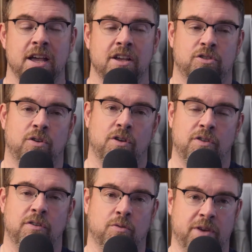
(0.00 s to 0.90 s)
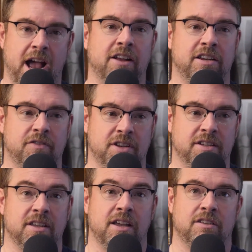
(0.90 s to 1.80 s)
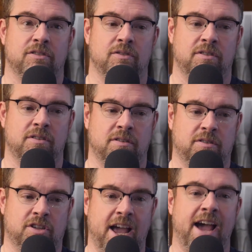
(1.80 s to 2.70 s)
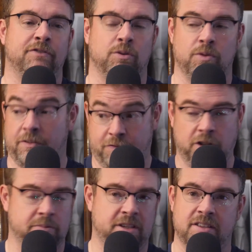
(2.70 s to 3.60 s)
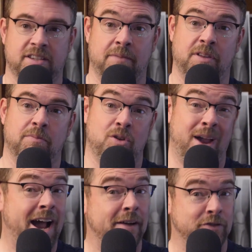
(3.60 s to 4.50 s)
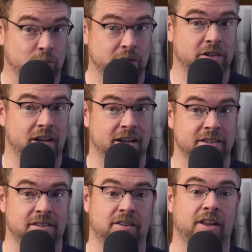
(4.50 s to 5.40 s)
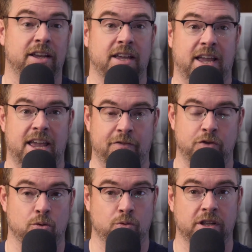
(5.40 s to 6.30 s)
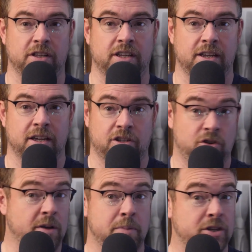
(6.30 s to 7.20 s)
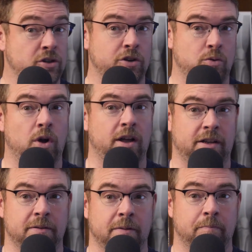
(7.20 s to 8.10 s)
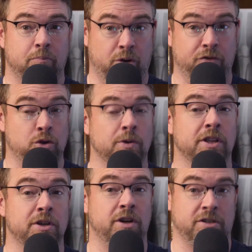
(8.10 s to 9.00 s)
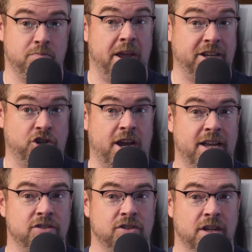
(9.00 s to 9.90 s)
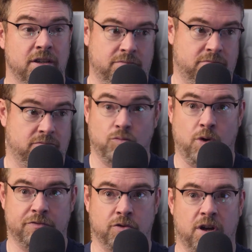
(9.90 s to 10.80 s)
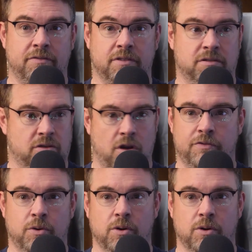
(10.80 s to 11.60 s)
So the reality of it is you have to, Philip said the same thing, but you have to realize that if you're really, you can bitch all you want, but if you really want to make change, run for office, go for it.